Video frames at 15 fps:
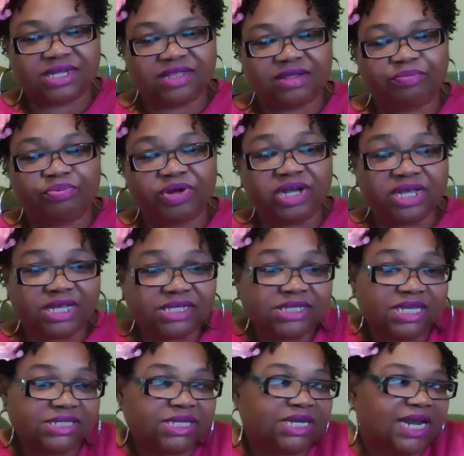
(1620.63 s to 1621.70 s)
The book
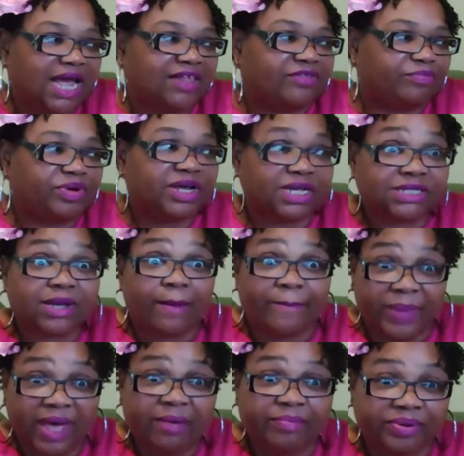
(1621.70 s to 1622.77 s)
is, it's a nice book. It's a
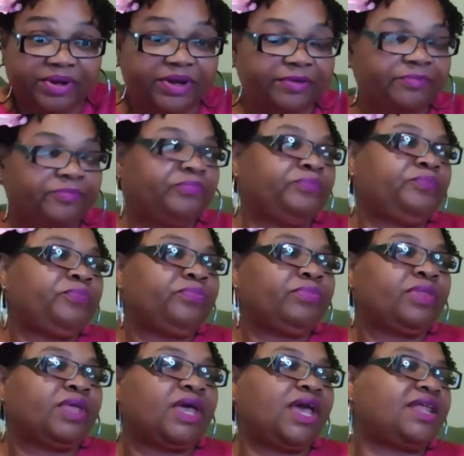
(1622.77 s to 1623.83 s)
big book.
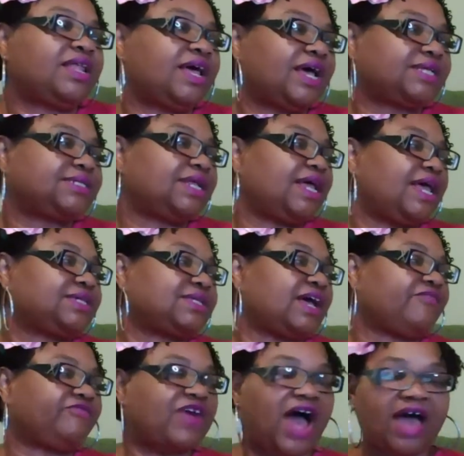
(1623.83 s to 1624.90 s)
And like I said, it has
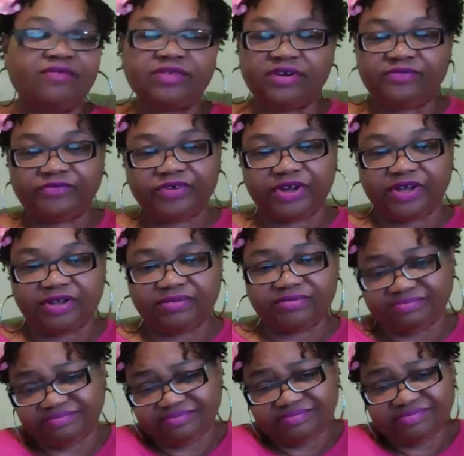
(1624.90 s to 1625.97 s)
like five different
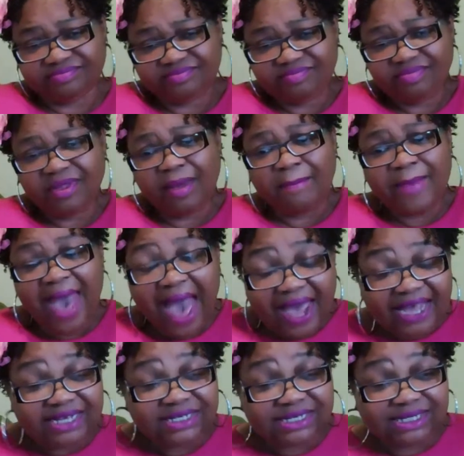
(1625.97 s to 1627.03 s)

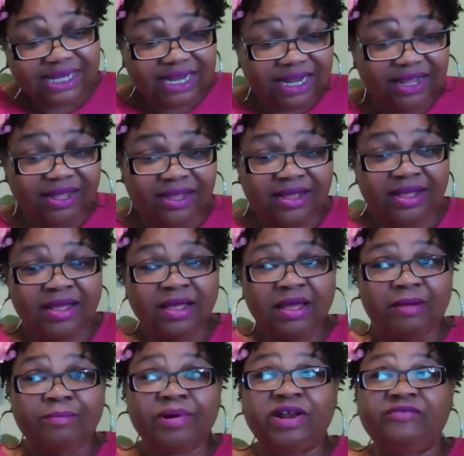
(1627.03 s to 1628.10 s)
packages in it.
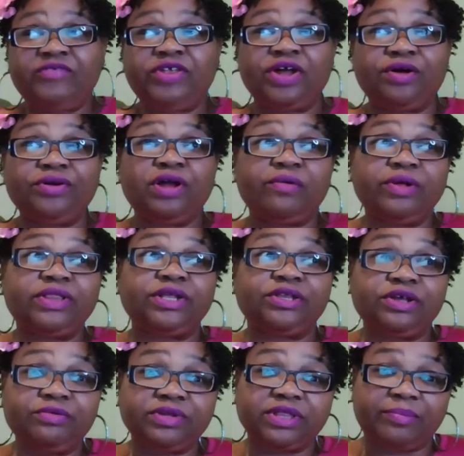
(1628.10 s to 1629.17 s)
But if you don't know what to
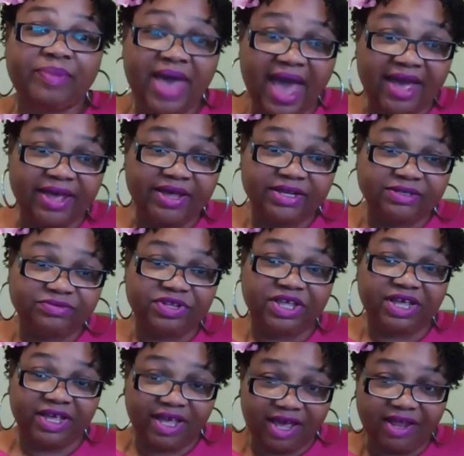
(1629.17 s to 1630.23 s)
do with the package when
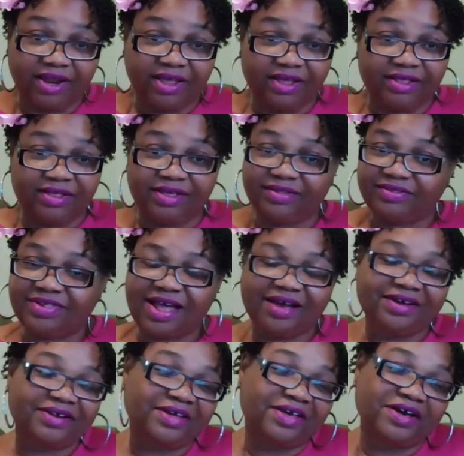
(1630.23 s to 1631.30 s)
you get it, it's not
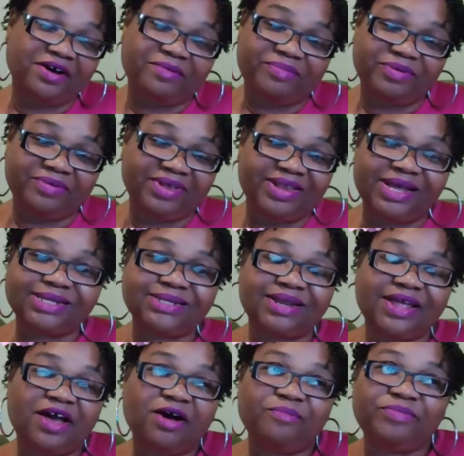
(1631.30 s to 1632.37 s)
going to help you. It doesn't
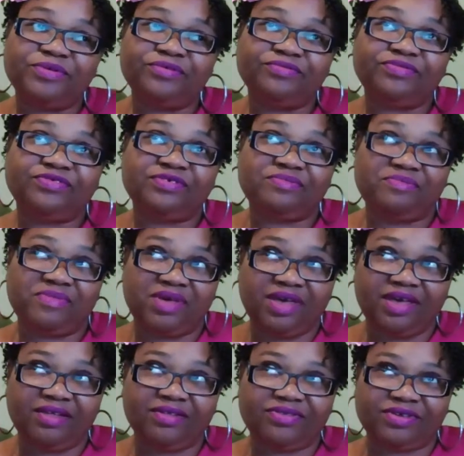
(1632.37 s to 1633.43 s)
help you to
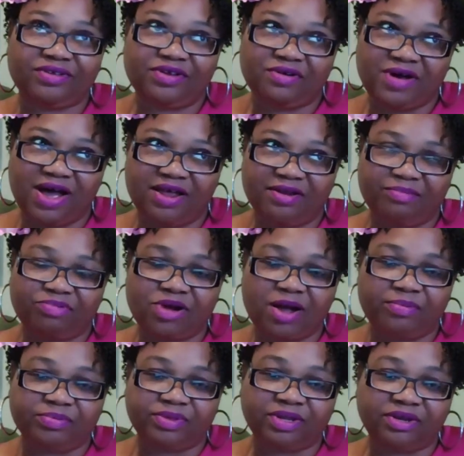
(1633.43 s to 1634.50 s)
me to know how to
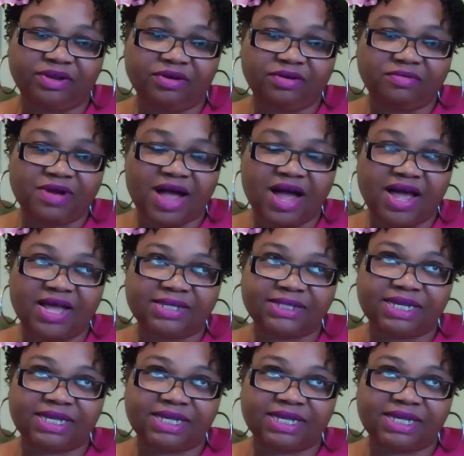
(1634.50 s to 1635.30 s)
properly notarize.